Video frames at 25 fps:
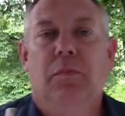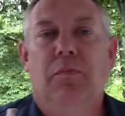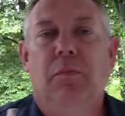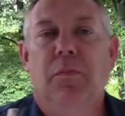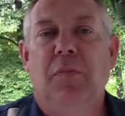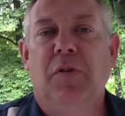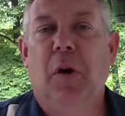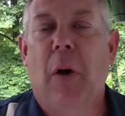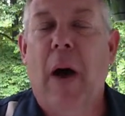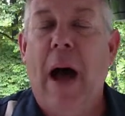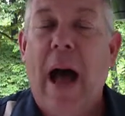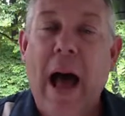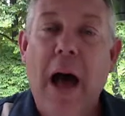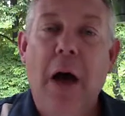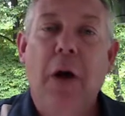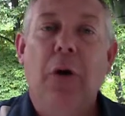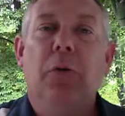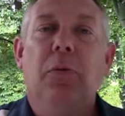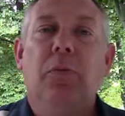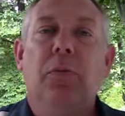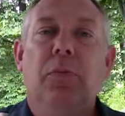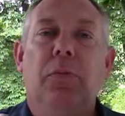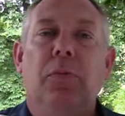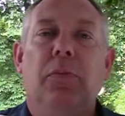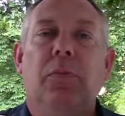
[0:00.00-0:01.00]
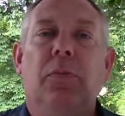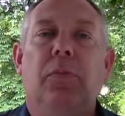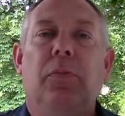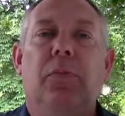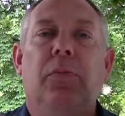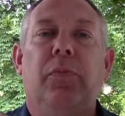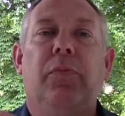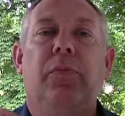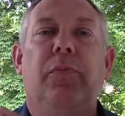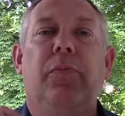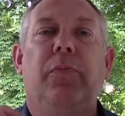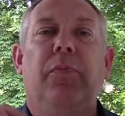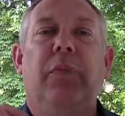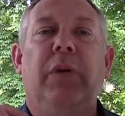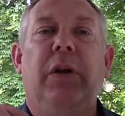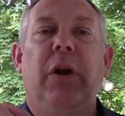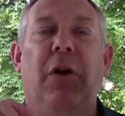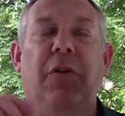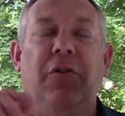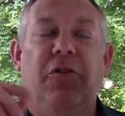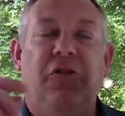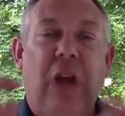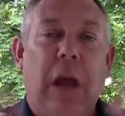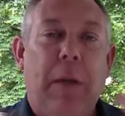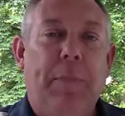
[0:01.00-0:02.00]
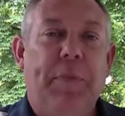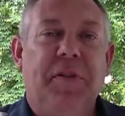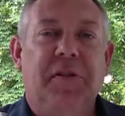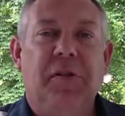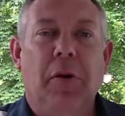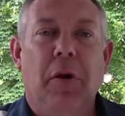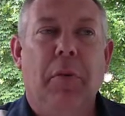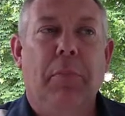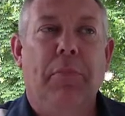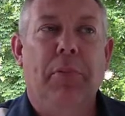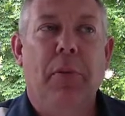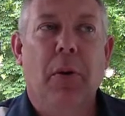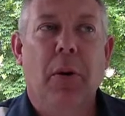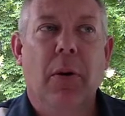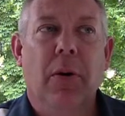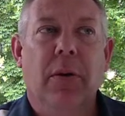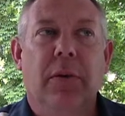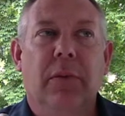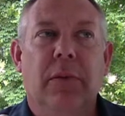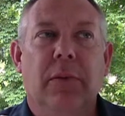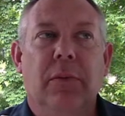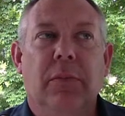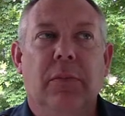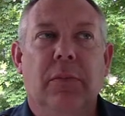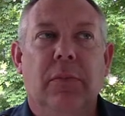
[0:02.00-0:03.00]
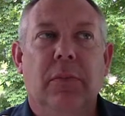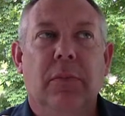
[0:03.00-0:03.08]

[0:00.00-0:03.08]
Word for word: so how, you know, shape is so important,